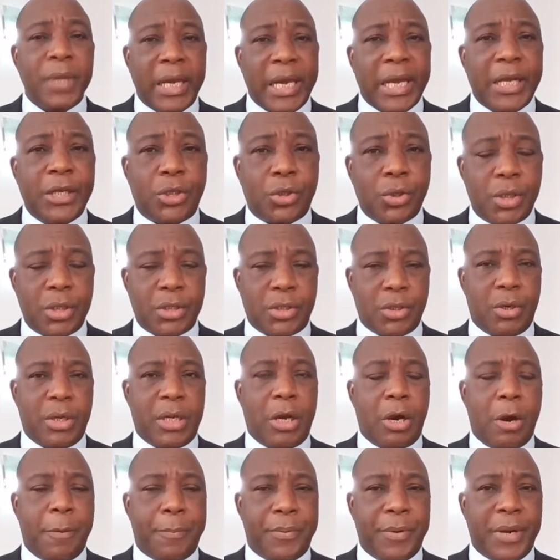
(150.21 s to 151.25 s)
into its
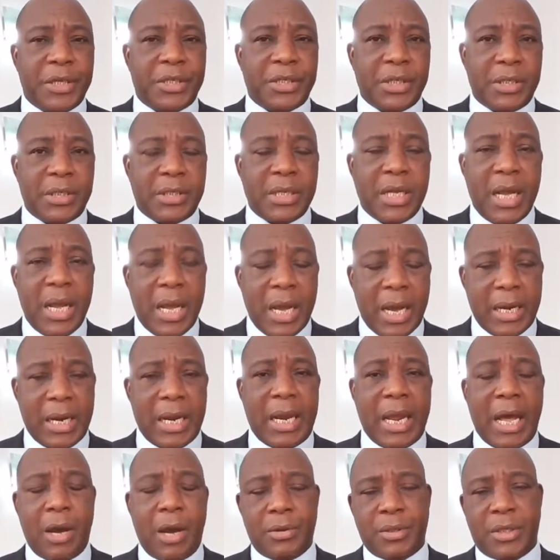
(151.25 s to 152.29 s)
other operations and
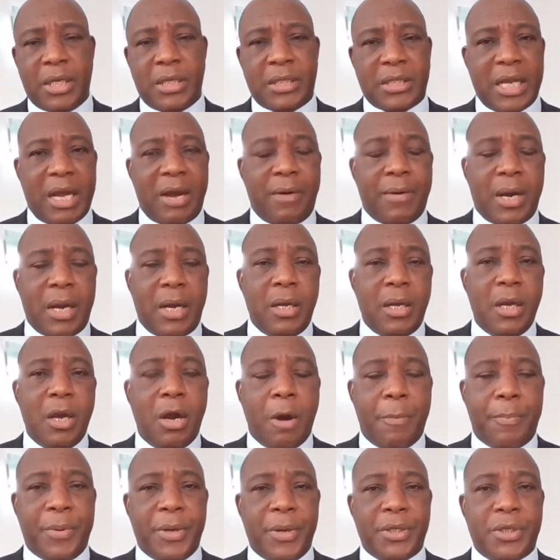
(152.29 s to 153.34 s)
allow the tower
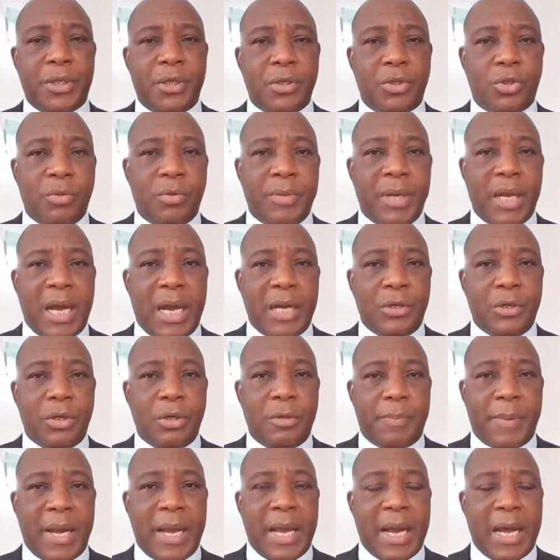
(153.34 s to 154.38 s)
operations to be
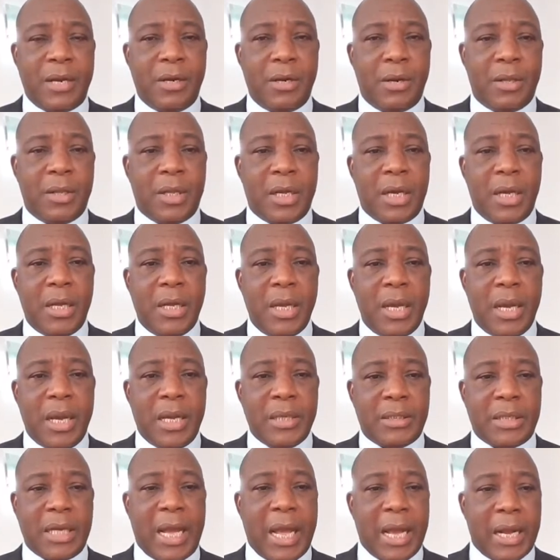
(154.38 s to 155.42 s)
handled by another
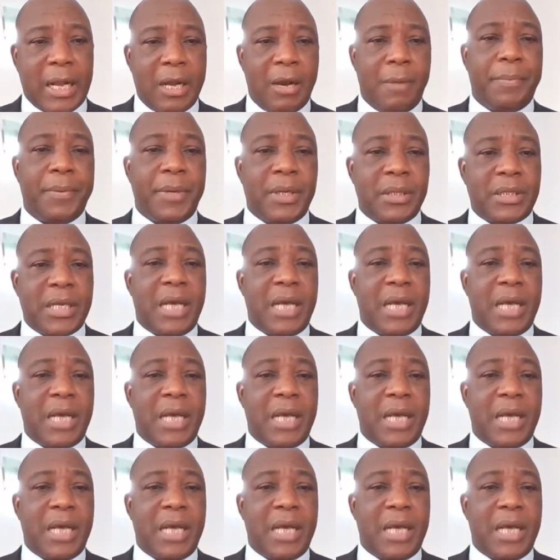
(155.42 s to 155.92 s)
entire company.